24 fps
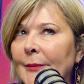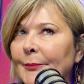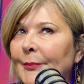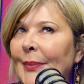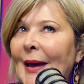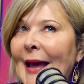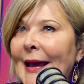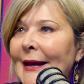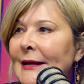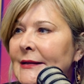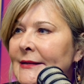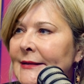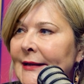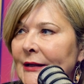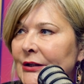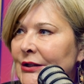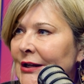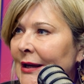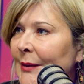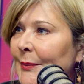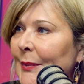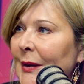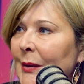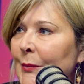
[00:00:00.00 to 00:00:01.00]
banks like
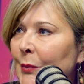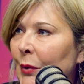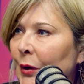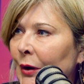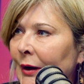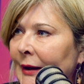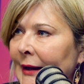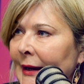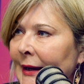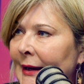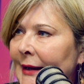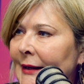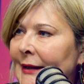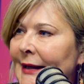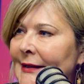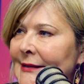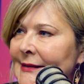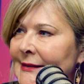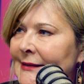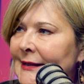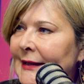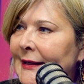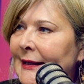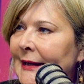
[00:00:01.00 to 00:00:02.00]
JP Morgan and
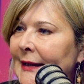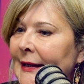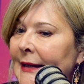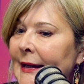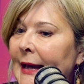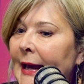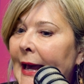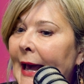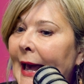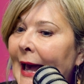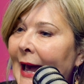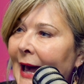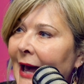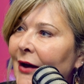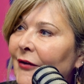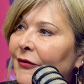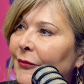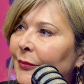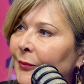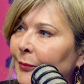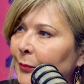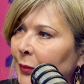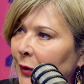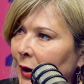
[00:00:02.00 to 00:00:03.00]
Citi
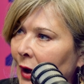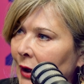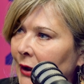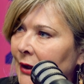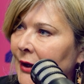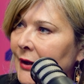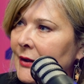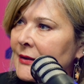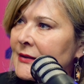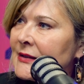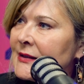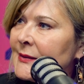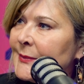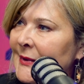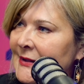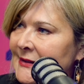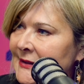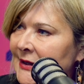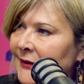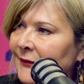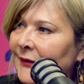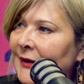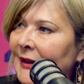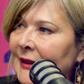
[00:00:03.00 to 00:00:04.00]
have products
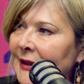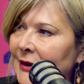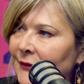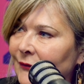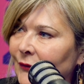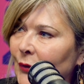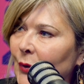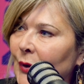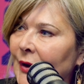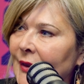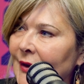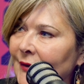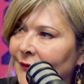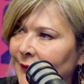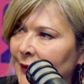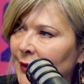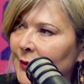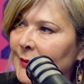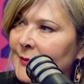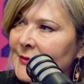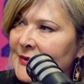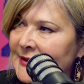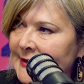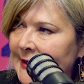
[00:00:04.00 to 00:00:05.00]
specifically for the
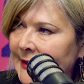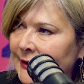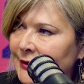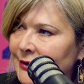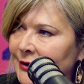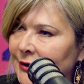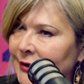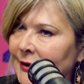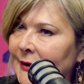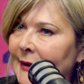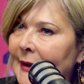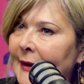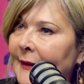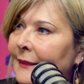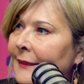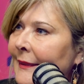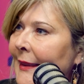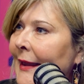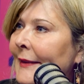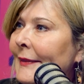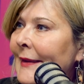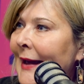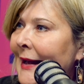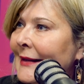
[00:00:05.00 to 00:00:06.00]
film sector.
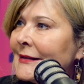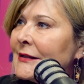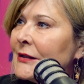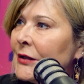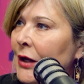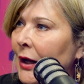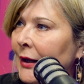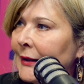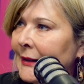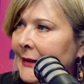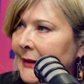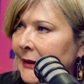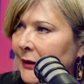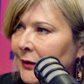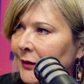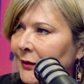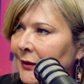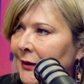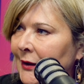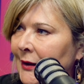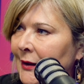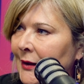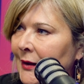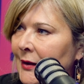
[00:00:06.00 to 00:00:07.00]
Then that's not here.
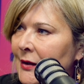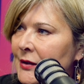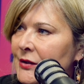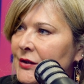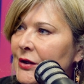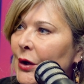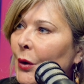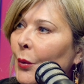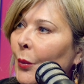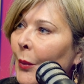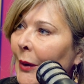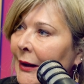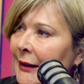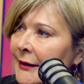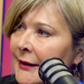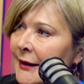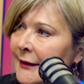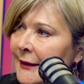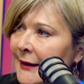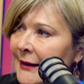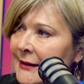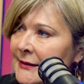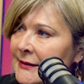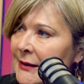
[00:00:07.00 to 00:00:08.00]
So one of
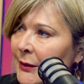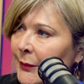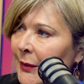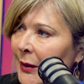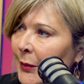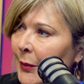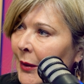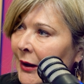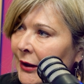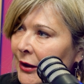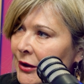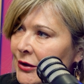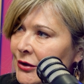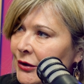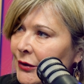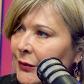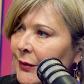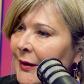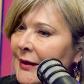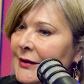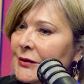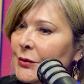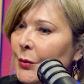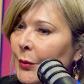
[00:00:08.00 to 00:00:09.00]
the things that we want to
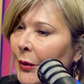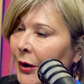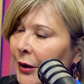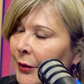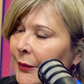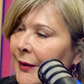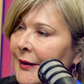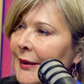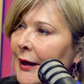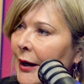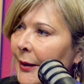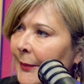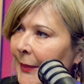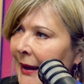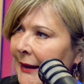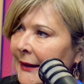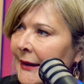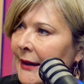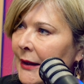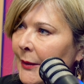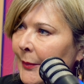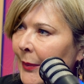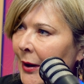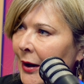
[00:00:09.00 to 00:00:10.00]
do is work with our
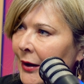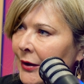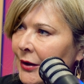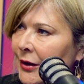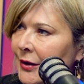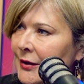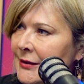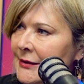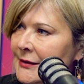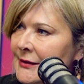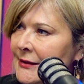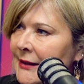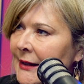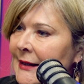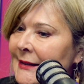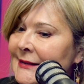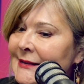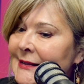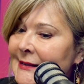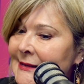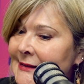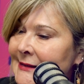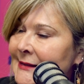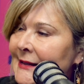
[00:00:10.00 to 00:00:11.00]
banking partners
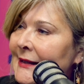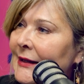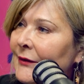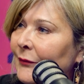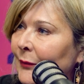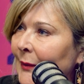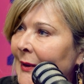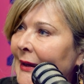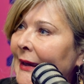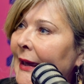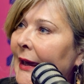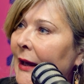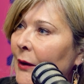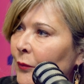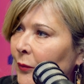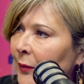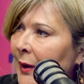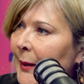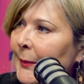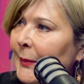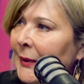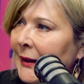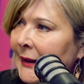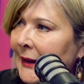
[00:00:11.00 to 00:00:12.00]
to see if we can't
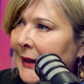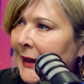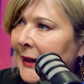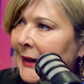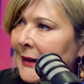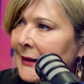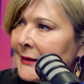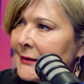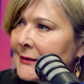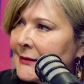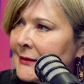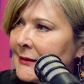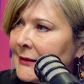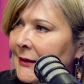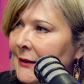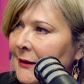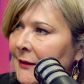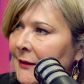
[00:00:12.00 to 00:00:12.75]
replicate